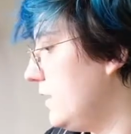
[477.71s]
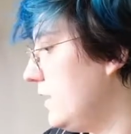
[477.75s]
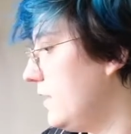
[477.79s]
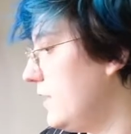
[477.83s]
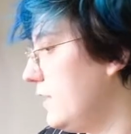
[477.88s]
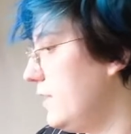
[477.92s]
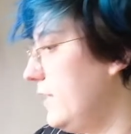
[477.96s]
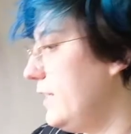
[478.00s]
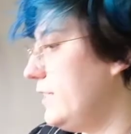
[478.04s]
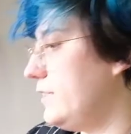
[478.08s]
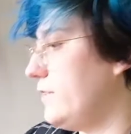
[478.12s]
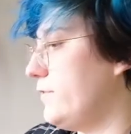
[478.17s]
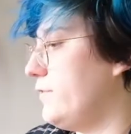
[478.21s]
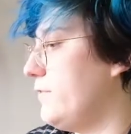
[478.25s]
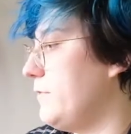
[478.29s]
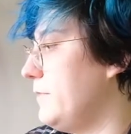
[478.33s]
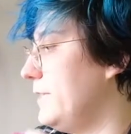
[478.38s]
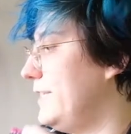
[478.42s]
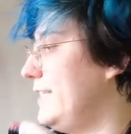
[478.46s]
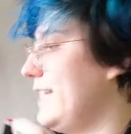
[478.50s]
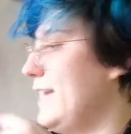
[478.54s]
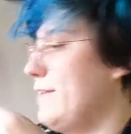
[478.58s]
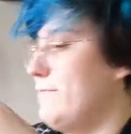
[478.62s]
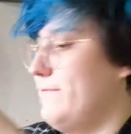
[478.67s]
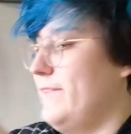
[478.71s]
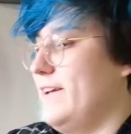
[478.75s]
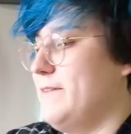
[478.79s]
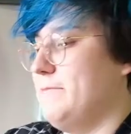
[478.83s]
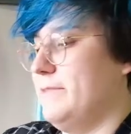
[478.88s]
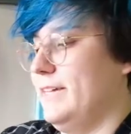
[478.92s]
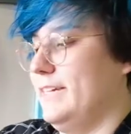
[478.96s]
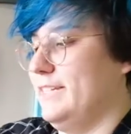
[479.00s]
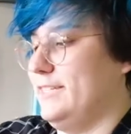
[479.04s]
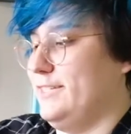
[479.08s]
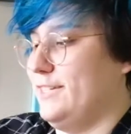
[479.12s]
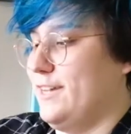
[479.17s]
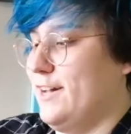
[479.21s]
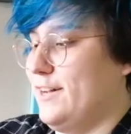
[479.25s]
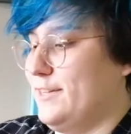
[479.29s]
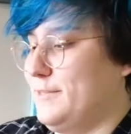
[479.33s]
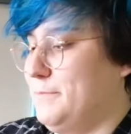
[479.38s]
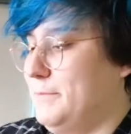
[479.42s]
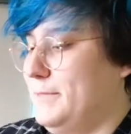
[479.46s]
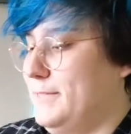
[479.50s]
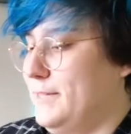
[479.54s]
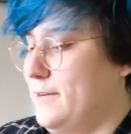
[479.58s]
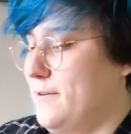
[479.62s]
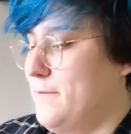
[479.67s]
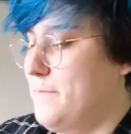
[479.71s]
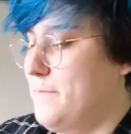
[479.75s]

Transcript: These are from the same family of socks but don't